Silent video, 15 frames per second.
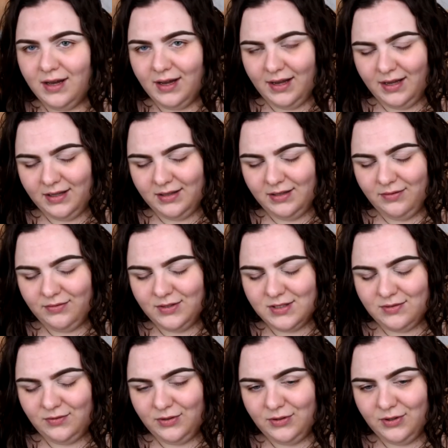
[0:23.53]
I'll leave
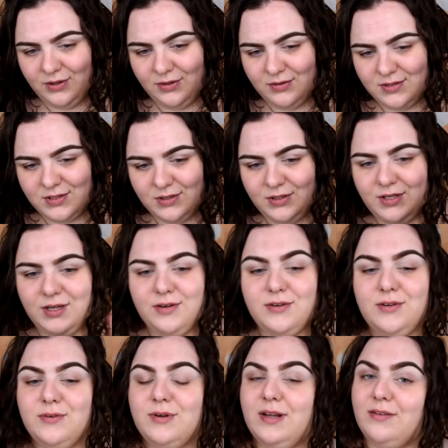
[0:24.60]
this video also here,
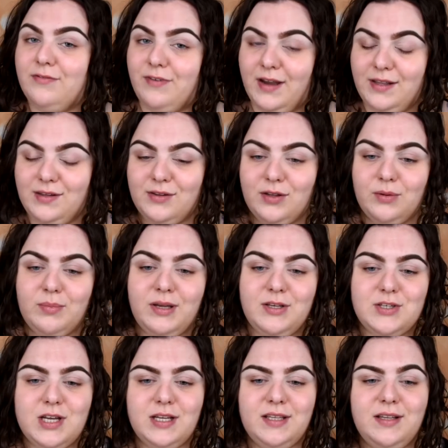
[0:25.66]
you can find it on my
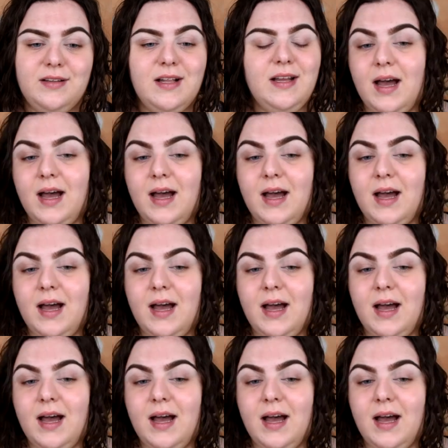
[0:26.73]
channel.